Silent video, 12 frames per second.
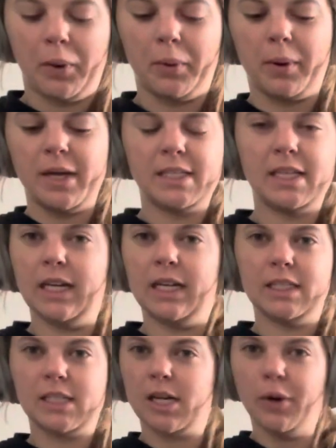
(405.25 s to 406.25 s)

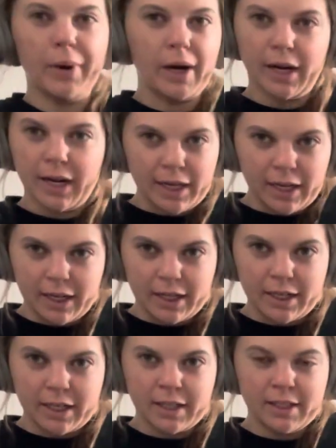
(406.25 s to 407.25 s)
crusties going on here.
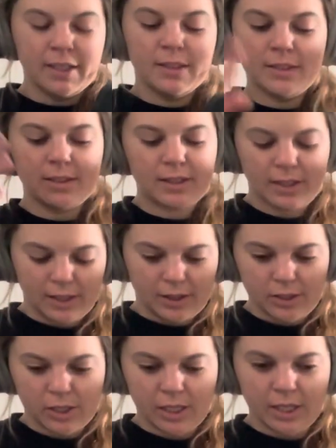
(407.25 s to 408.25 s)
A
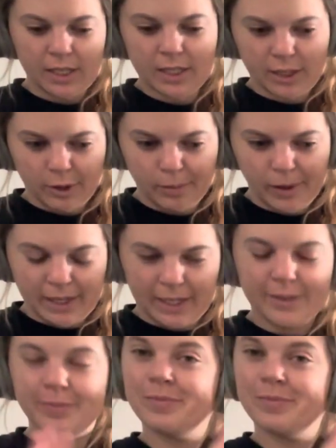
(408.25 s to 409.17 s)
little dirty, a little muddy.